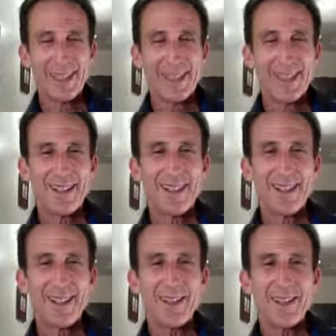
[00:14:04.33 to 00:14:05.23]

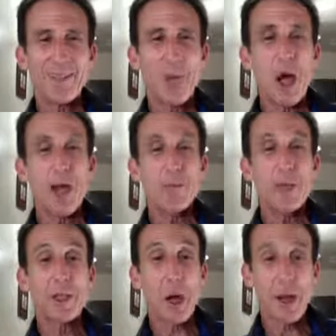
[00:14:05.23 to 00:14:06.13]
Mahatma
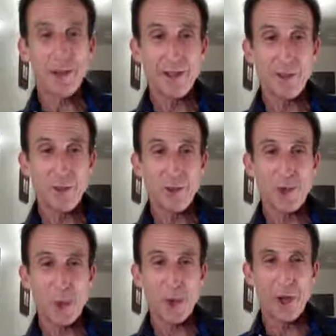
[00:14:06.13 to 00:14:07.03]
Gandhi was
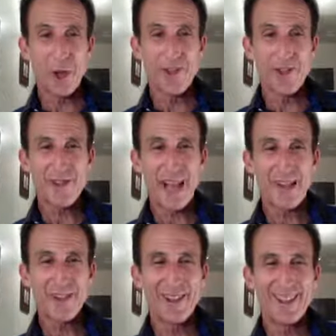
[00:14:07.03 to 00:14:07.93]
born on a
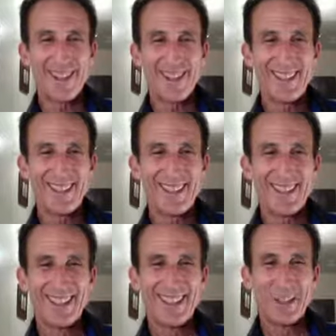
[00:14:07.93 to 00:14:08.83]
Saturday,
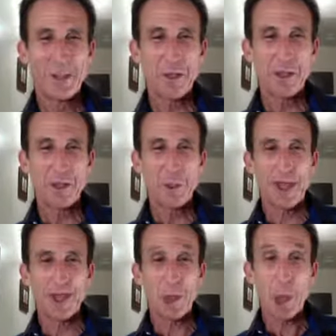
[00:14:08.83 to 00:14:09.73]
the great
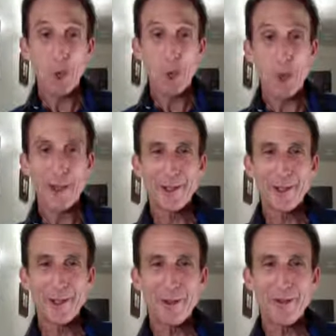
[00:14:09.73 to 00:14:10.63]
liberator
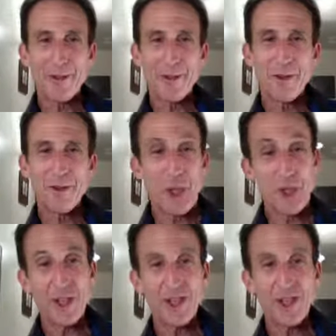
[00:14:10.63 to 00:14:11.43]
of India.